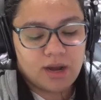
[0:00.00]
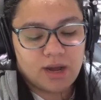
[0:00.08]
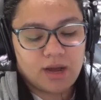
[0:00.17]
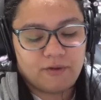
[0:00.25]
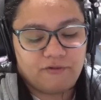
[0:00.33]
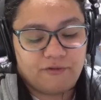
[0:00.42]

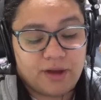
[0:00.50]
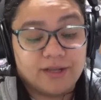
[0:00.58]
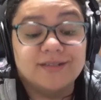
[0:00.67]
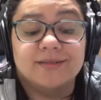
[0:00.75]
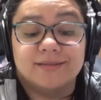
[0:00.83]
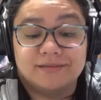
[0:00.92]

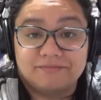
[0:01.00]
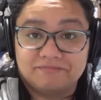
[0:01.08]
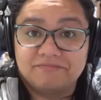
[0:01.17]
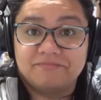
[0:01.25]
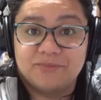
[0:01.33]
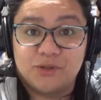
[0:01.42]
fun,
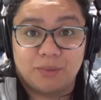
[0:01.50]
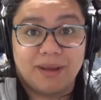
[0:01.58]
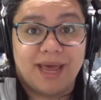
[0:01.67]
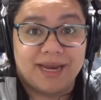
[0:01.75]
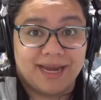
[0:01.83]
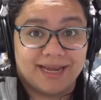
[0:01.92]

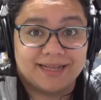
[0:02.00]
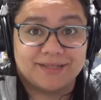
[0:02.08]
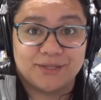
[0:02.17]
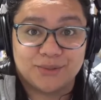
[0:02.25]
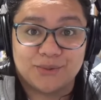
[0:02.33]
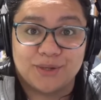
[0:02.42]
dramatic
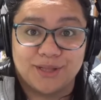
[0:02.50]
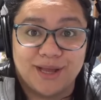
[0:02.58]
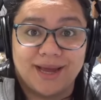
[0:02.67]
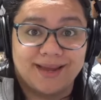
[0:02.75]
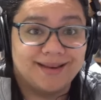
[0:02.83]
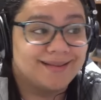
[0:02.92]

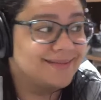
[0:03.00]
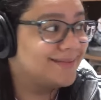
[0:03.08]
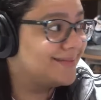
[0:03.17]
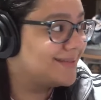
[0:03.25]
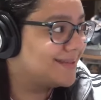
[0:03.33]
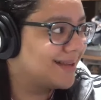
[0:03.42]
storyline
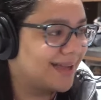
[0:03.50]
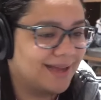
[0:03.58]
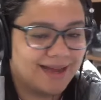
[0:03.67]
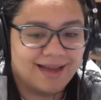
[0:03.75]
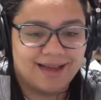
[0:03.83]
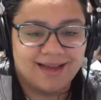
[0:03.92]

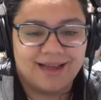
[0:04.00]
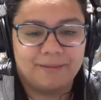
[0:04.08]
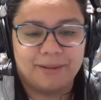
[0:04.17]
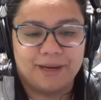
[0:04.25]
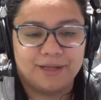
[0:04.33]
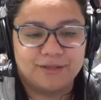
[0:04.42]

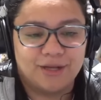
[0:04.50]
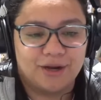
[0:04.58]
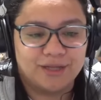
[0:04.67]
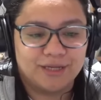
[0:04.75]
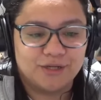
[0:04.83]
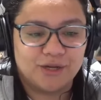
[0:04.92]
happening
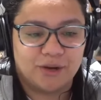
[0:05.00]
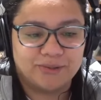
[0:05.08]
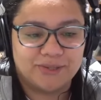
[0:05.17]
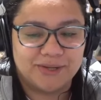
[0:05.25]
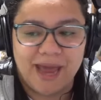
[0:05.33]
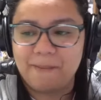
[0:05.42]
on the show.
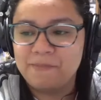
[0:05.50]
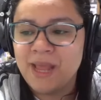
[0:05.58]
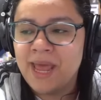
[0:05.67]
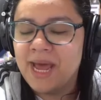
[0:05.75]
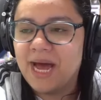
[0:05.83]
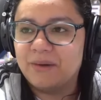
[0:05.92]
So yeah,
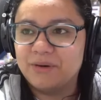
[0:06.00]
I'm really